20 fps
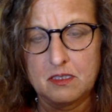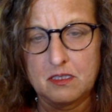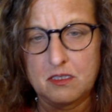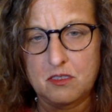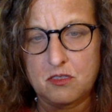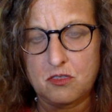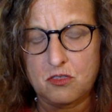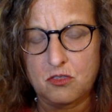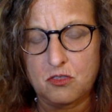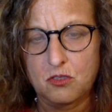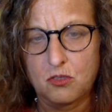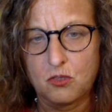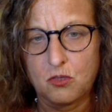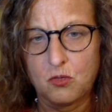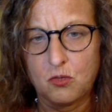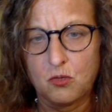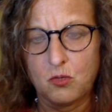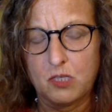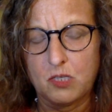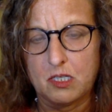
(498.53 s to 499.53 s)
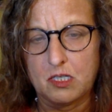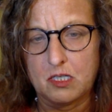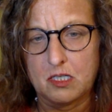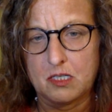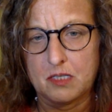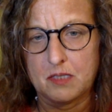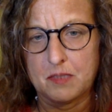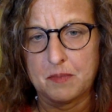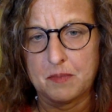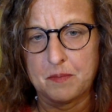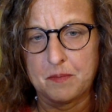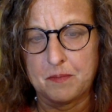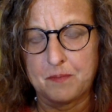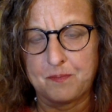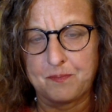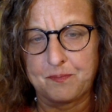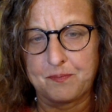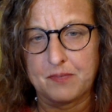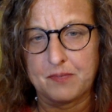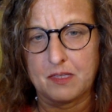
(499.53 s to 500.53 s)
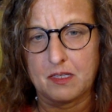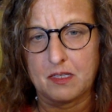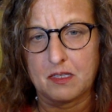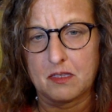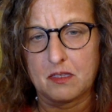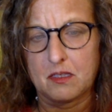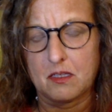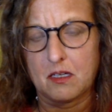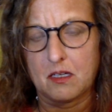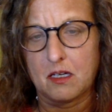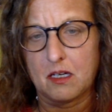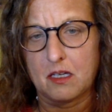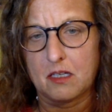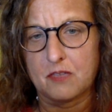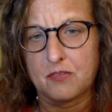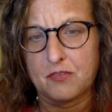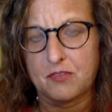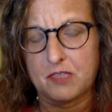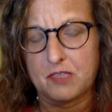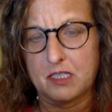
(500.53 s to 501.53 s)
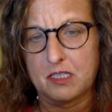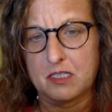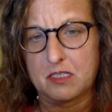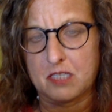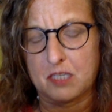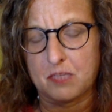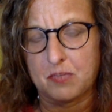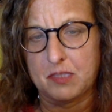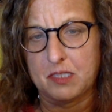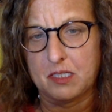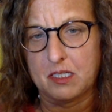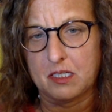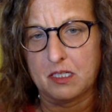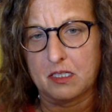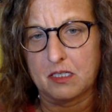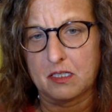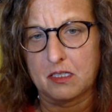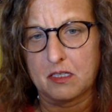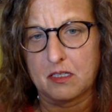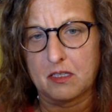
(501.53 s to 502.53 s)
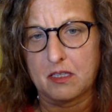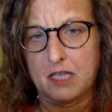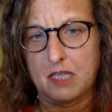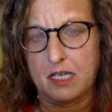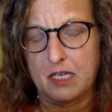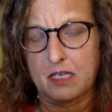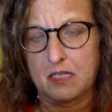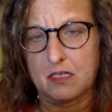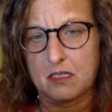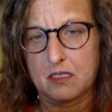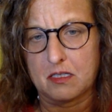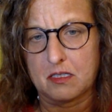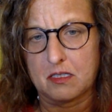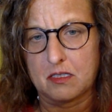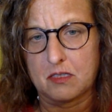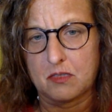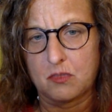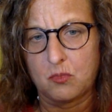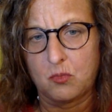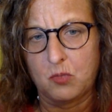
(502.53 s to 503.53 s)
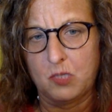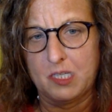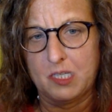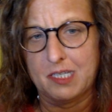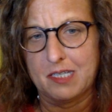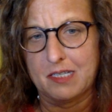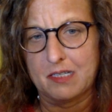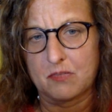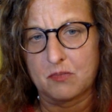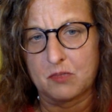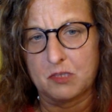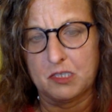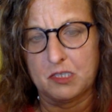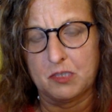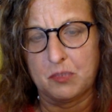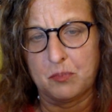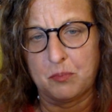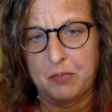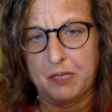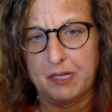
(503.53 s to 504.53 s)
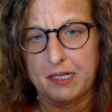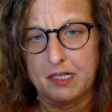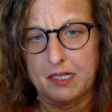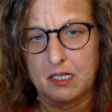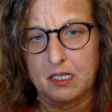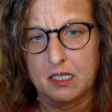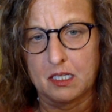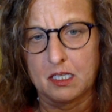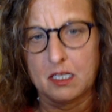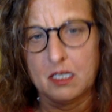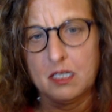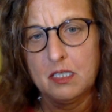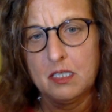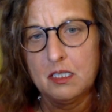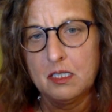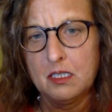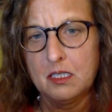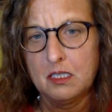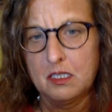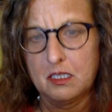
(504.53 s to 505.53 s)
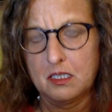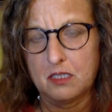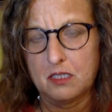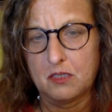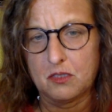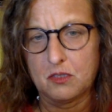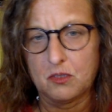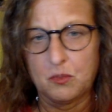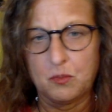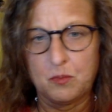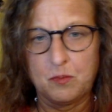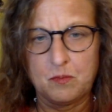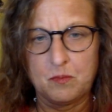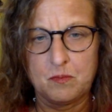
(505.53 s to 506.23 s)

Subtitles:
So a lot of things up in the air that we can't really compare, you know,